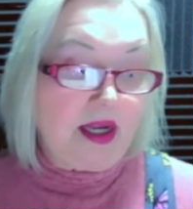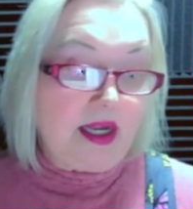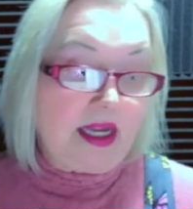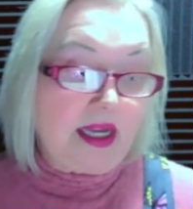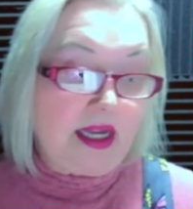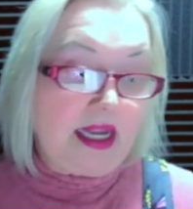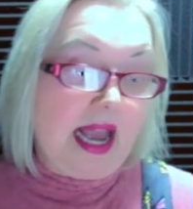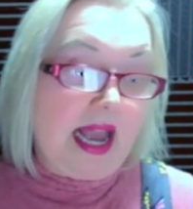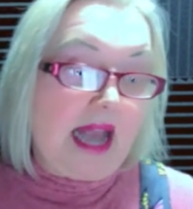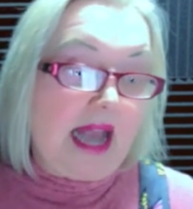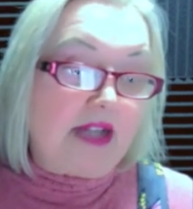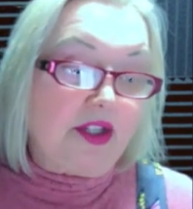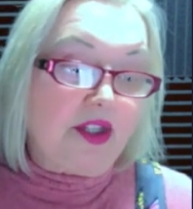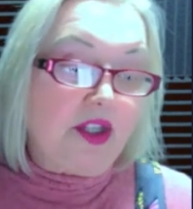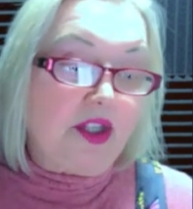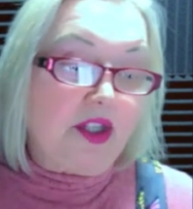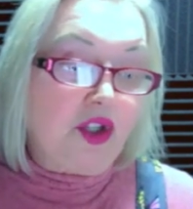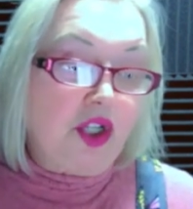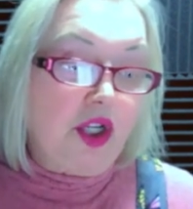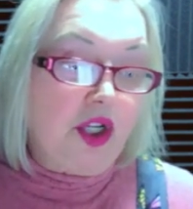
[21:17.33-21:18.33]
He asked
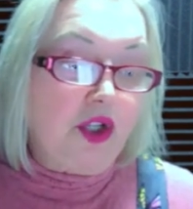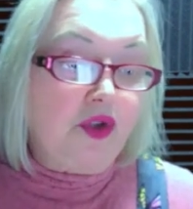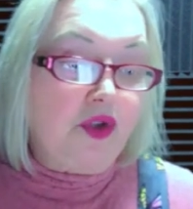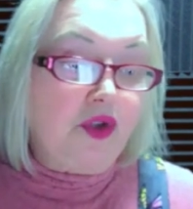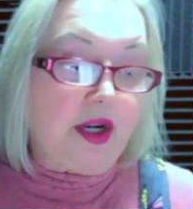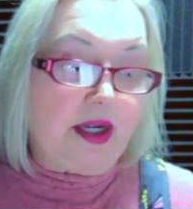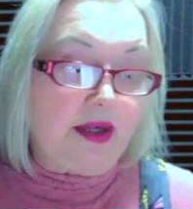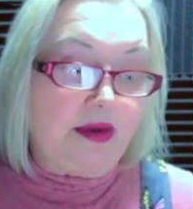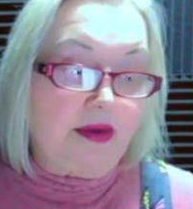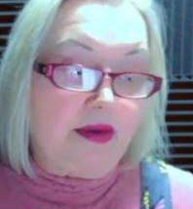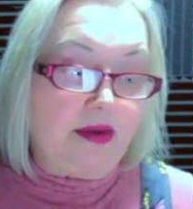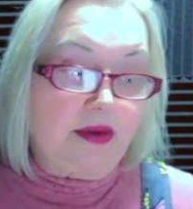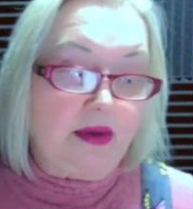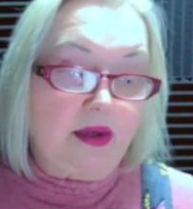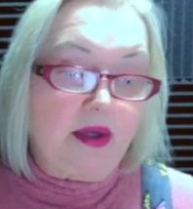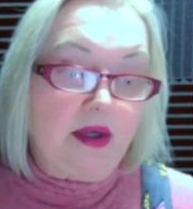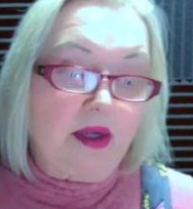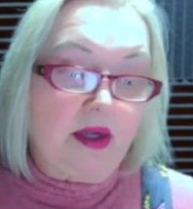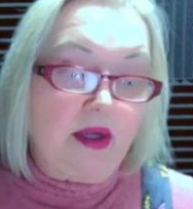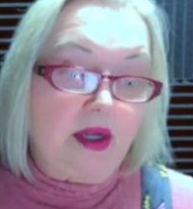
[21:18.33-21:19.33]
the children,
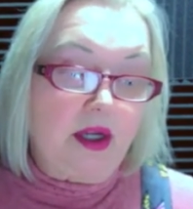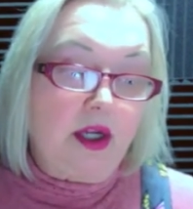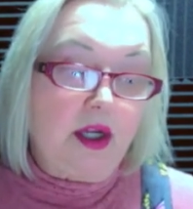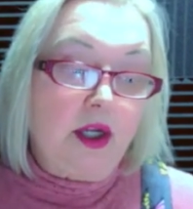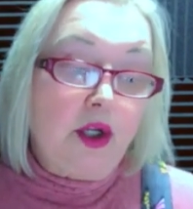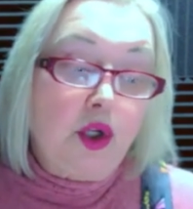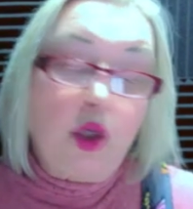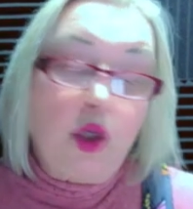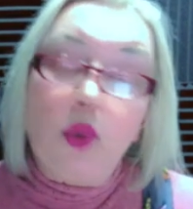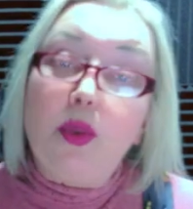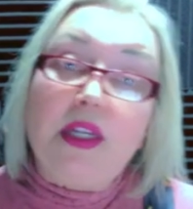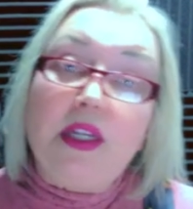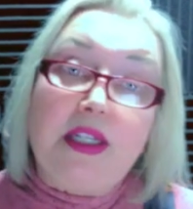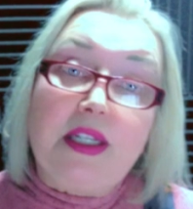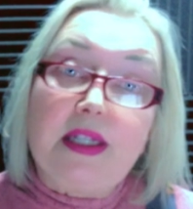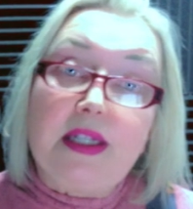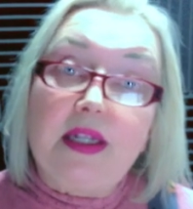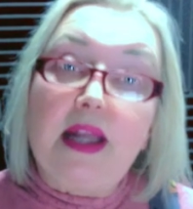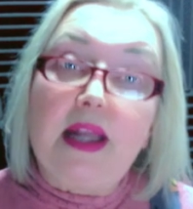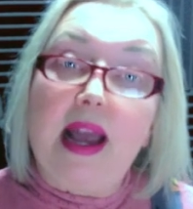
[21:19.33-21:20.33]
do we
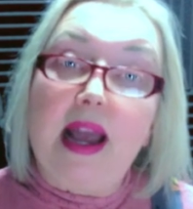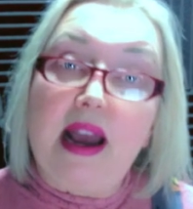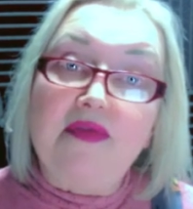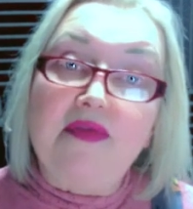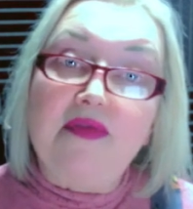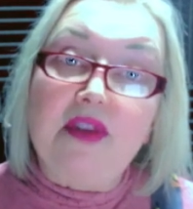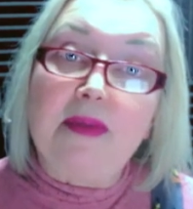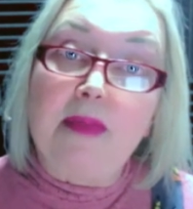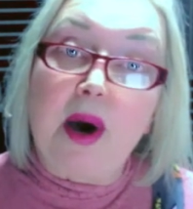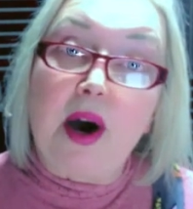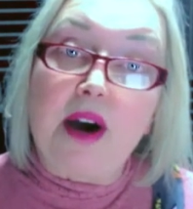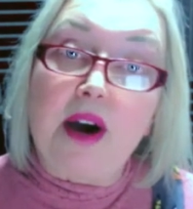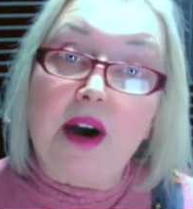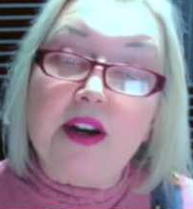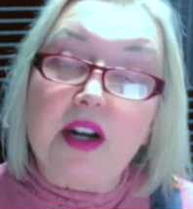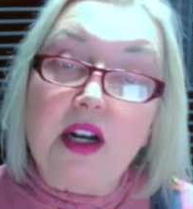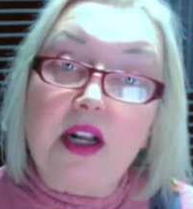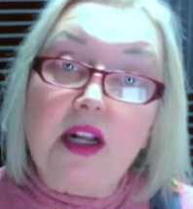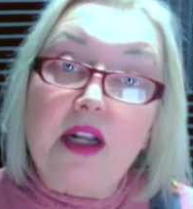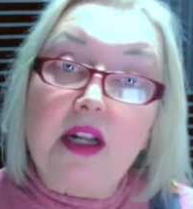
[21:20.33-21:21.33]
still have the
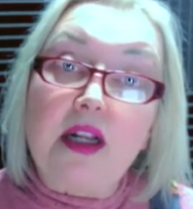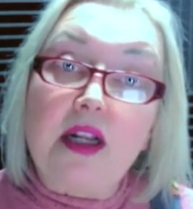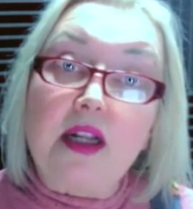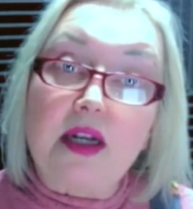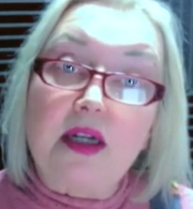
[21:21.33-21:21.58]
model?